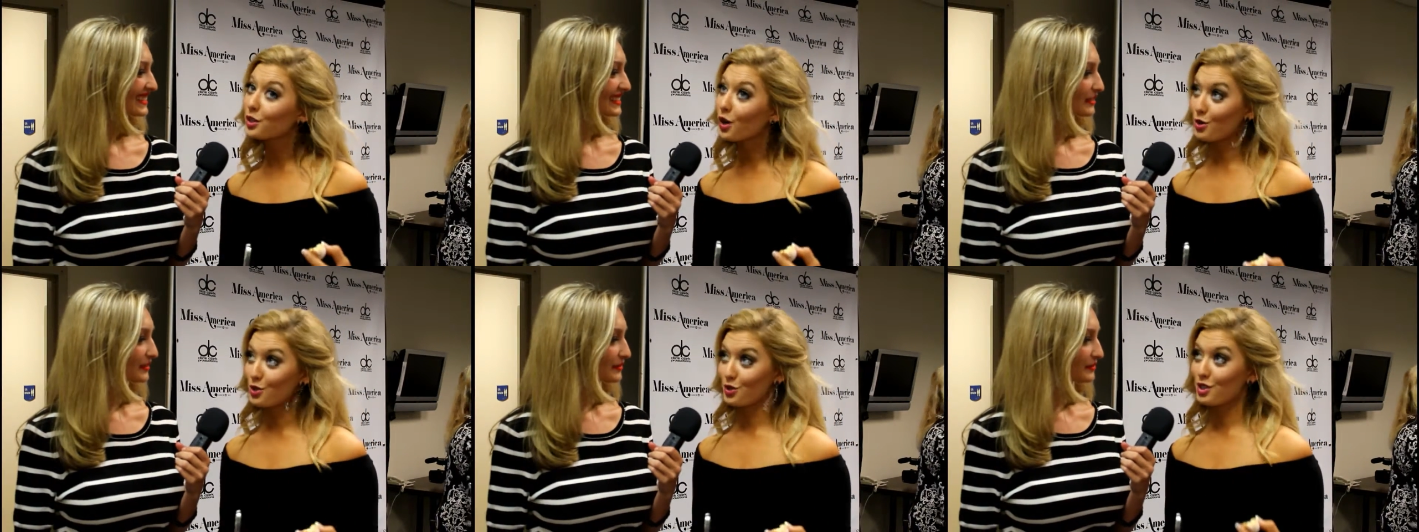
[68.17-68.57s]

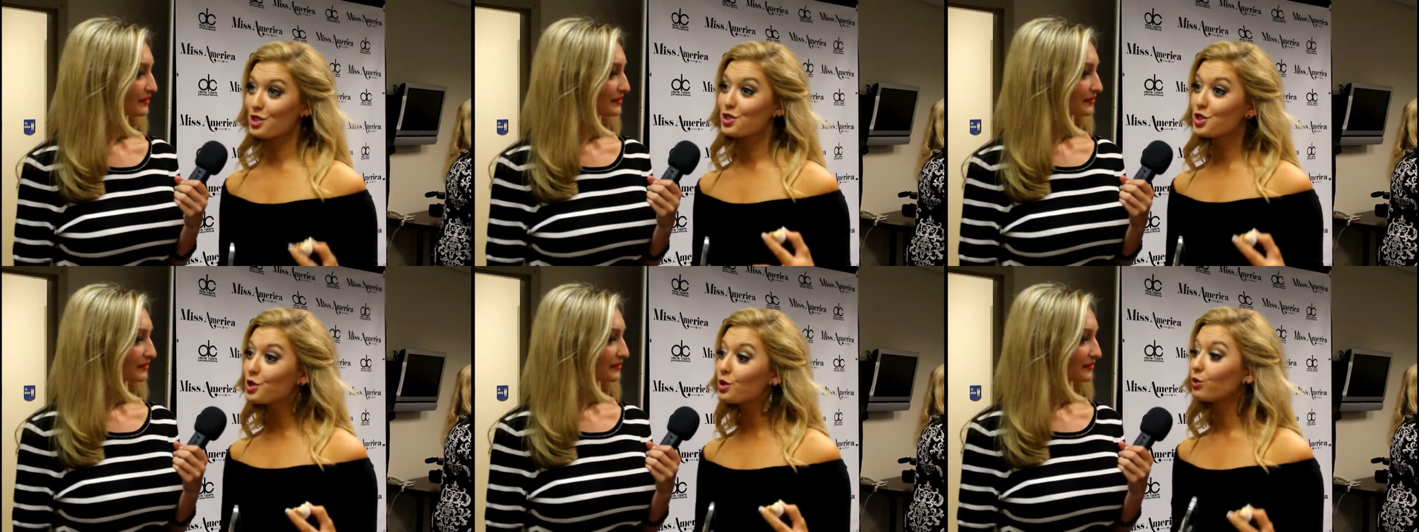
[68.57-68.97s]

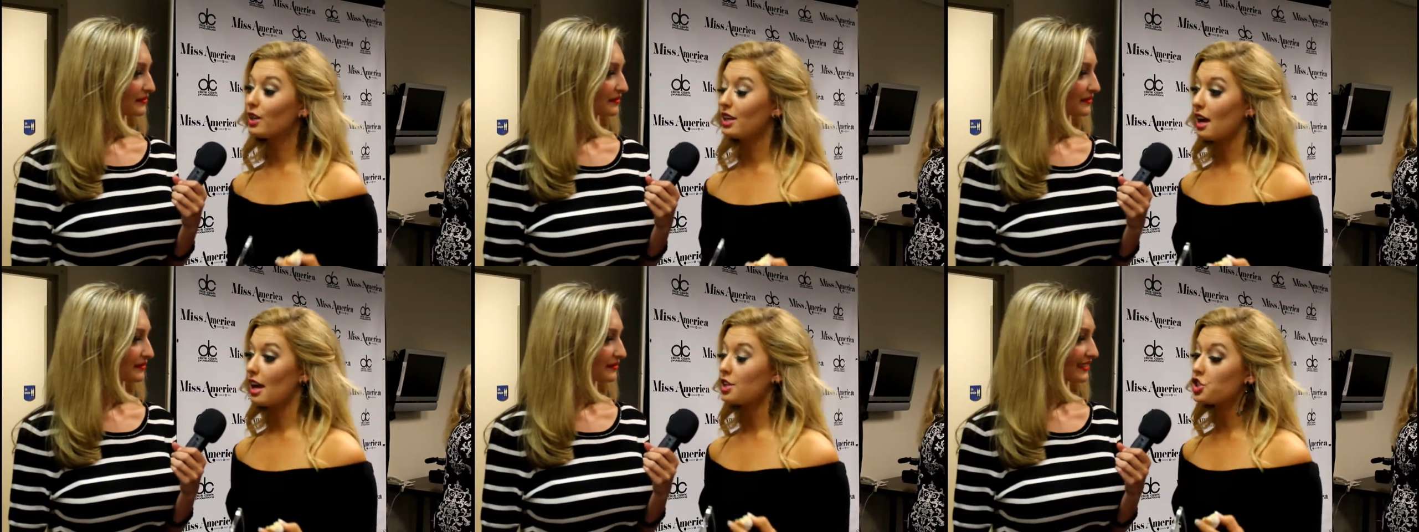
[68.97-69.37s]
Speaker 1: groceries to
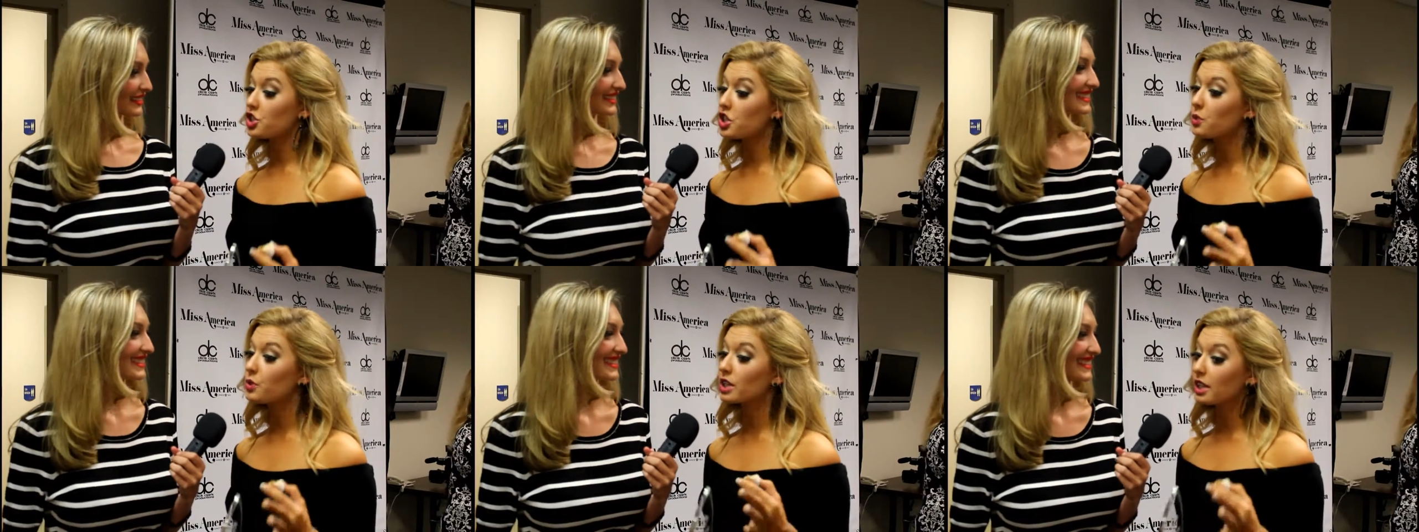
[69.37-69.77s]
Rita, and
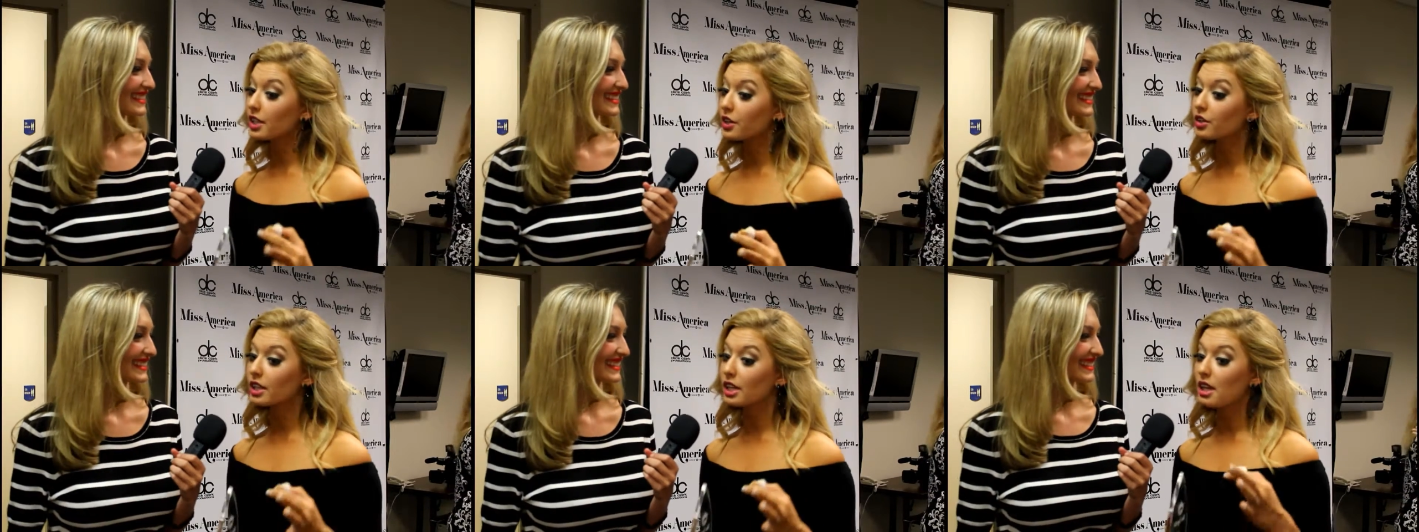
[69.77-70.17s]
she would
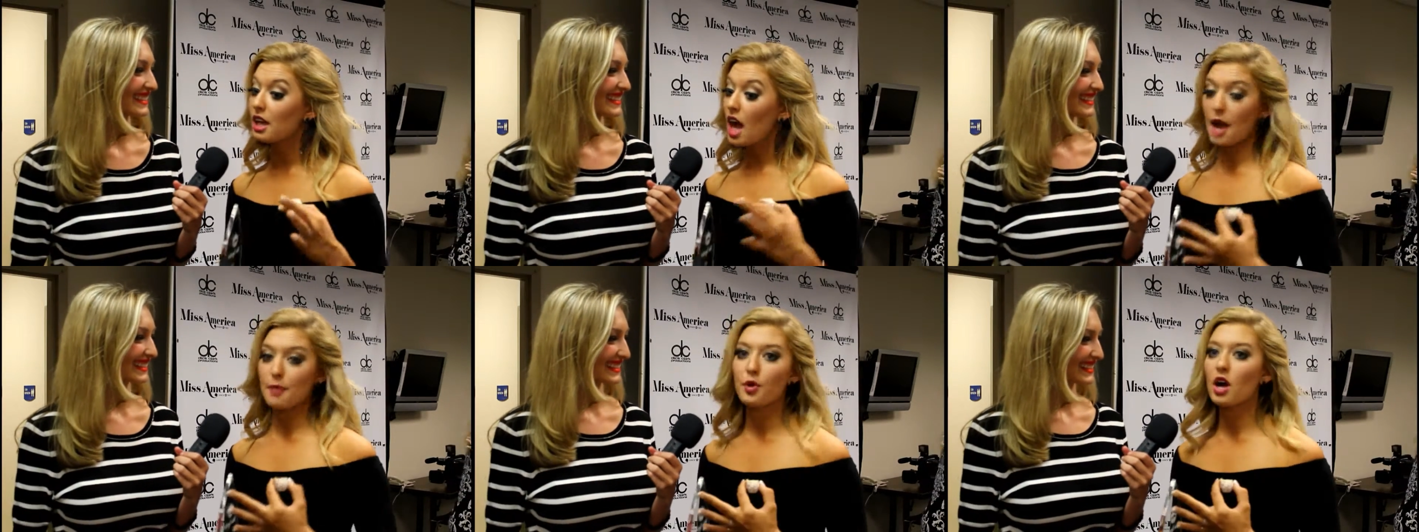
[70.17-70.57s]
literally,
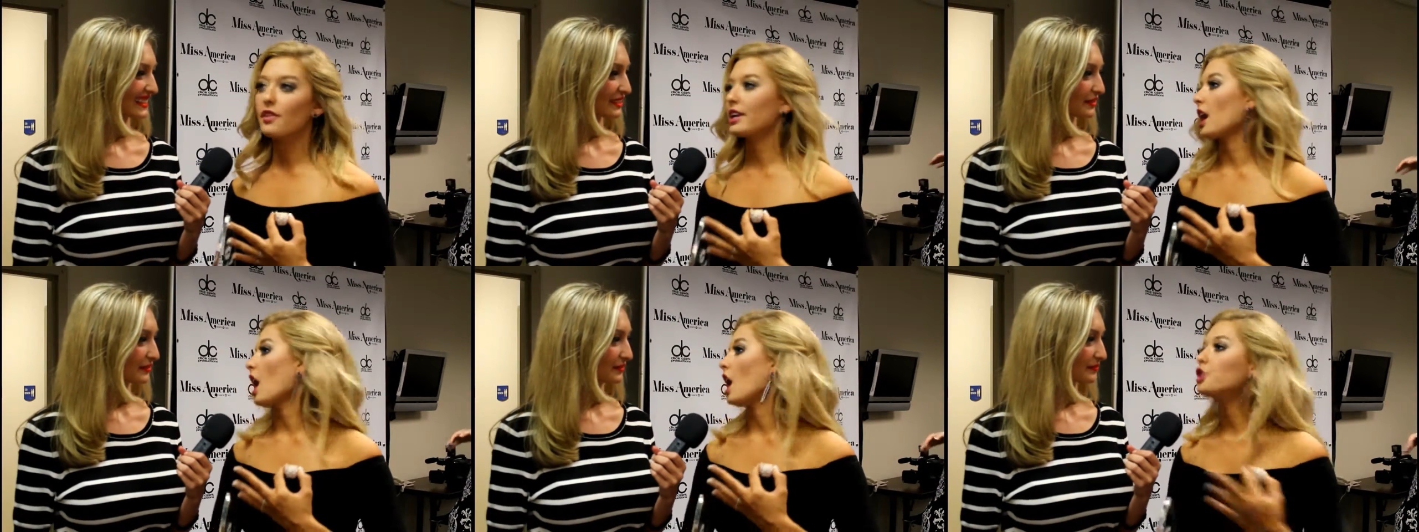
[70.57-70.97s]
I bought
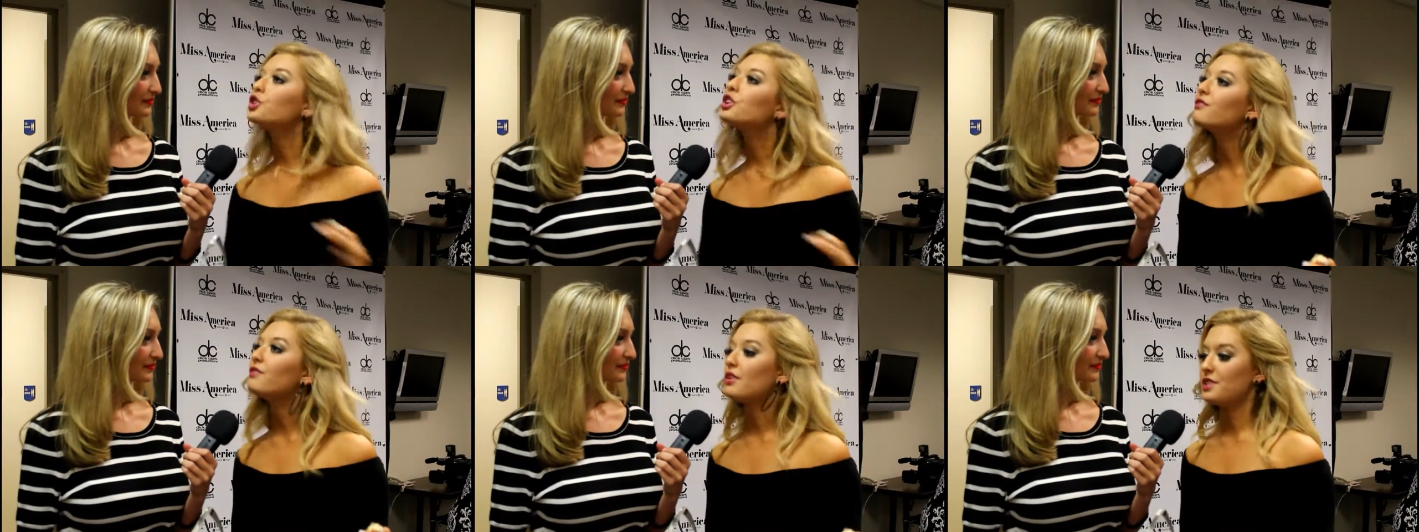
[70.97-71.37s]
like
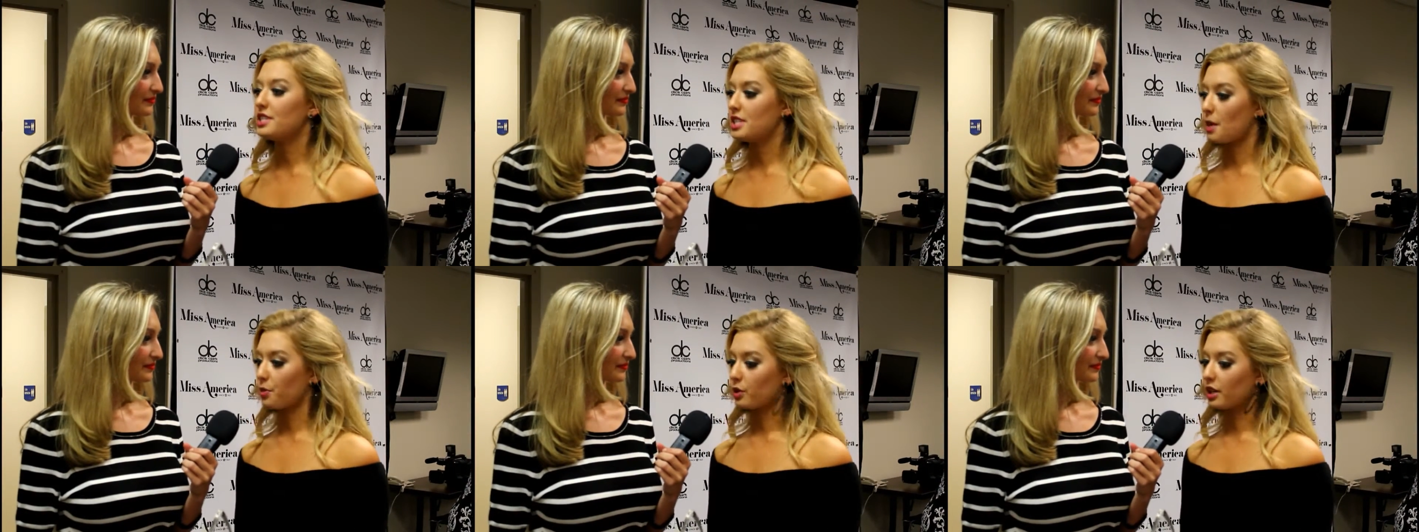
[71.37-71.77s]
150
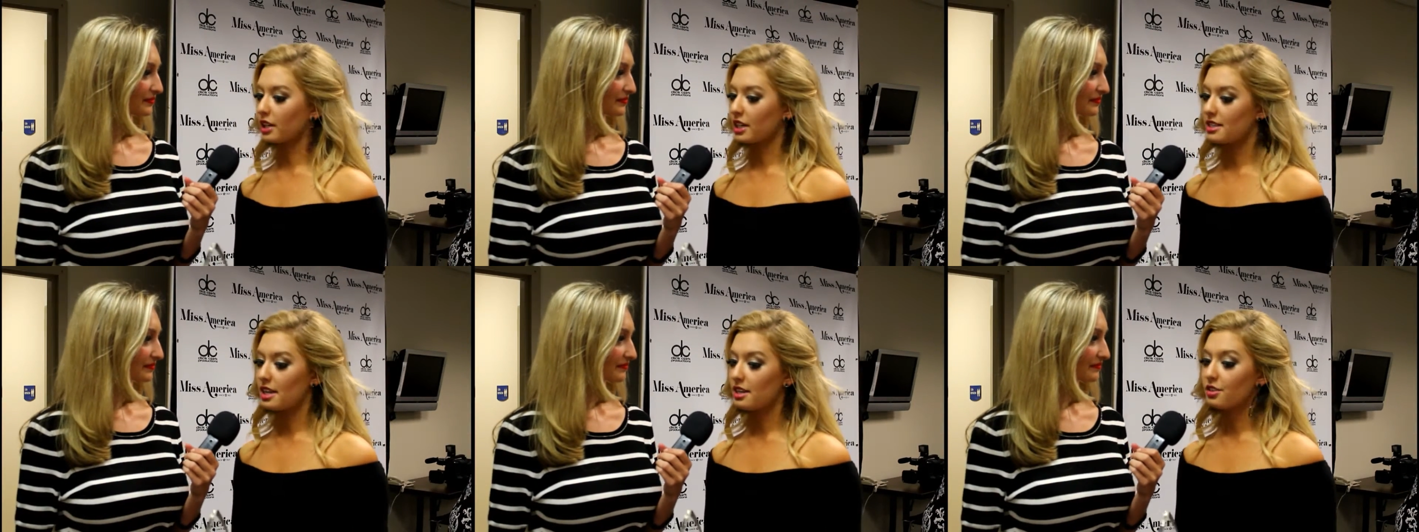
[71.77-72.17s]
Tupperware
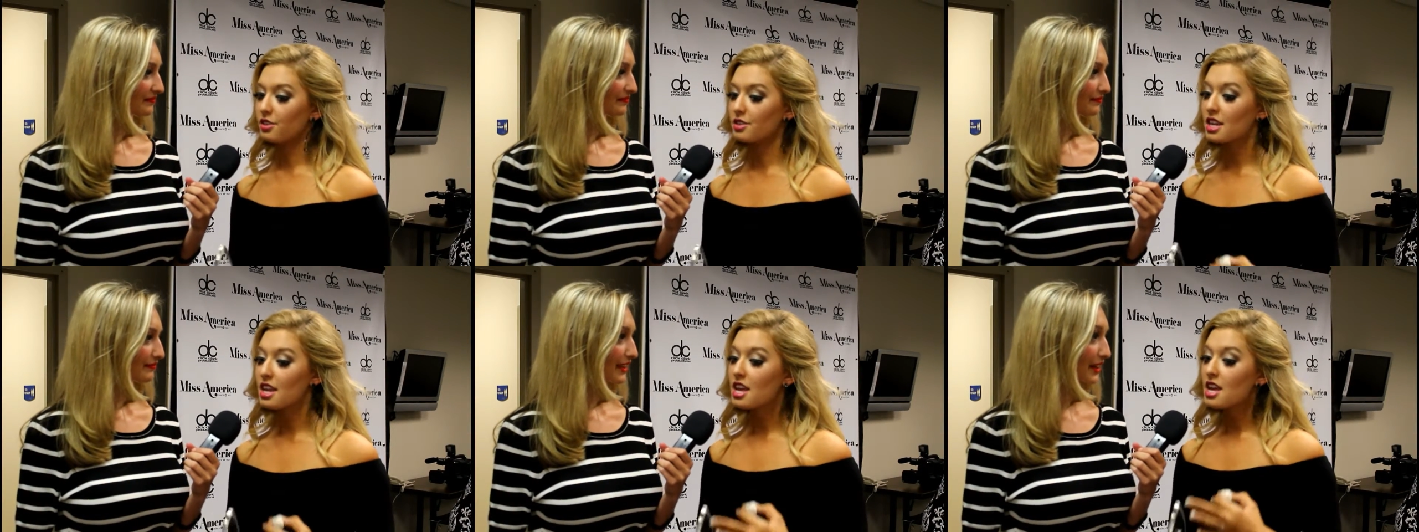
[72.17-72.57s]

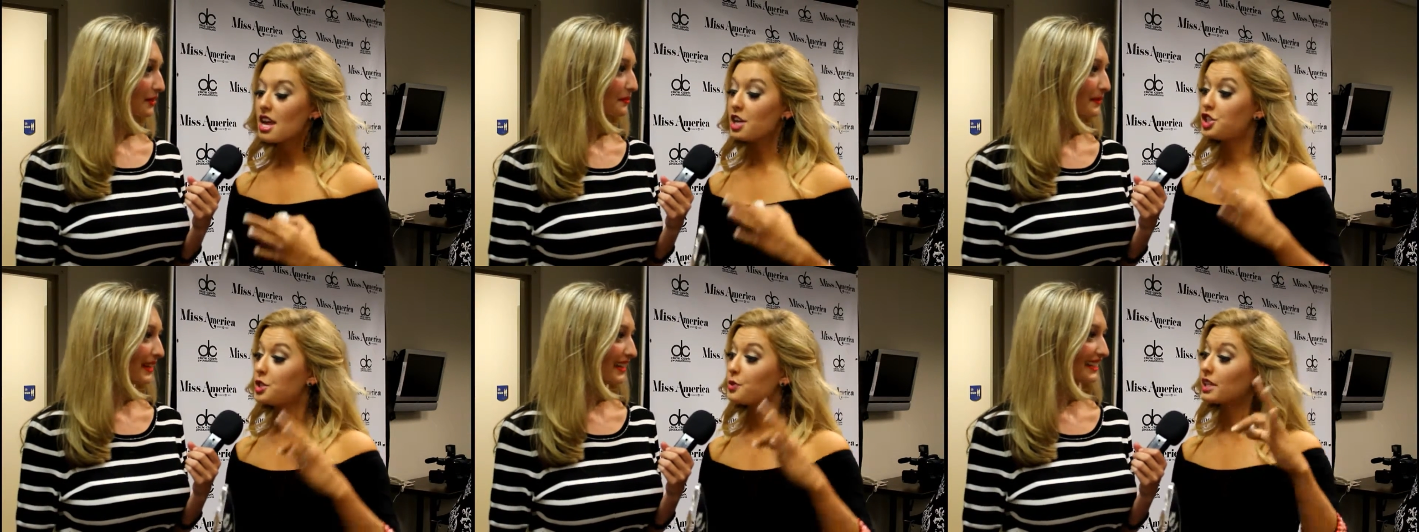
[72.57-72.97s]
containers, oh
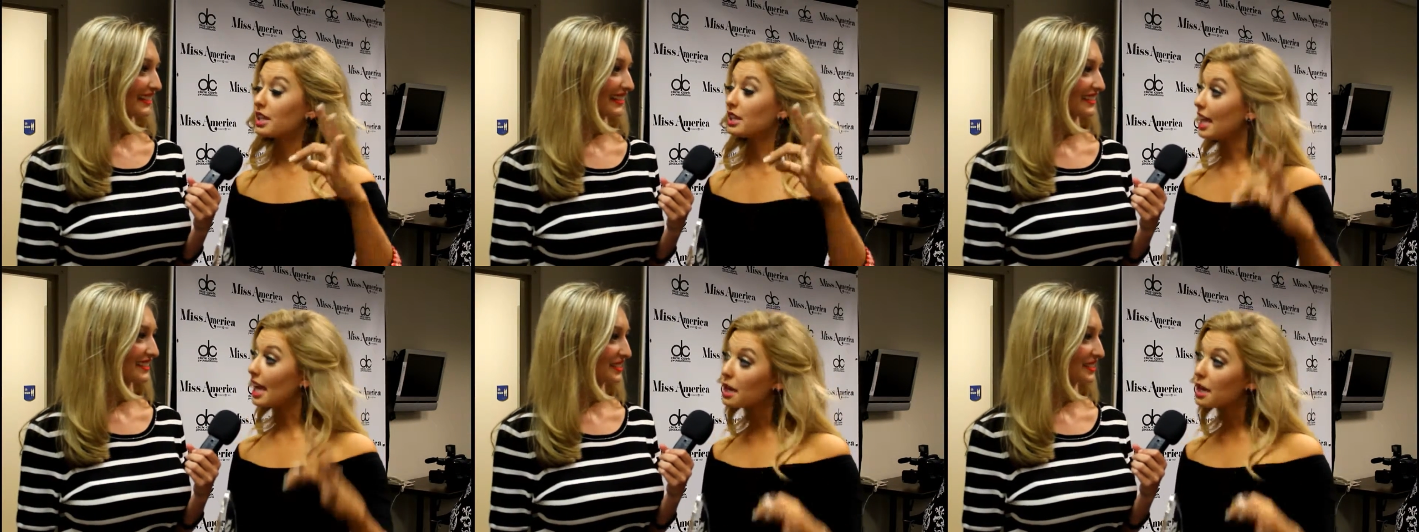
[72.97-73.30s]
and she oh would gosh.